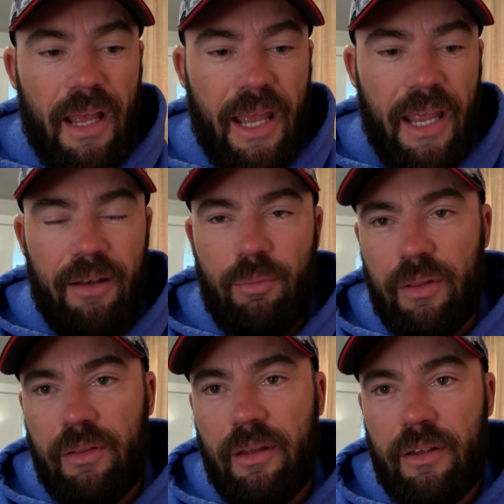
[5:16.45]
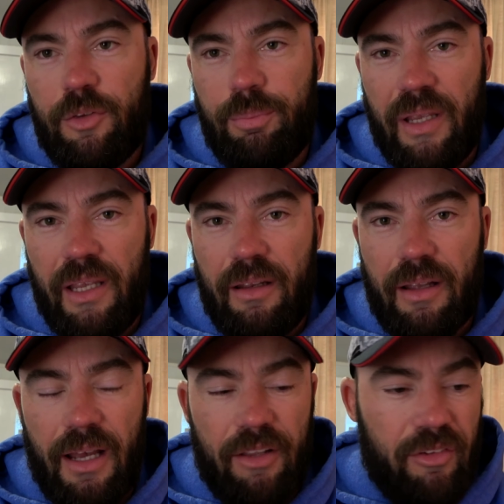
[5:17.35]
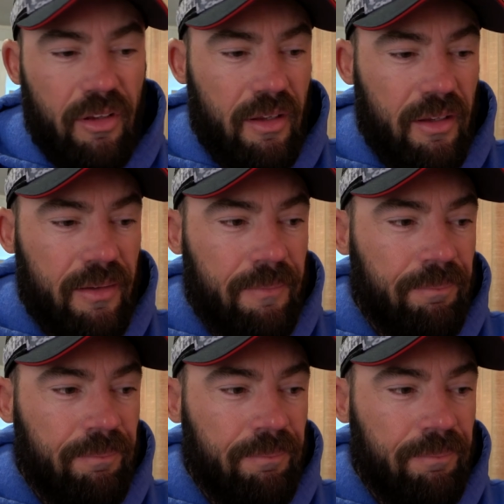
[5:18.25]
and with speed as a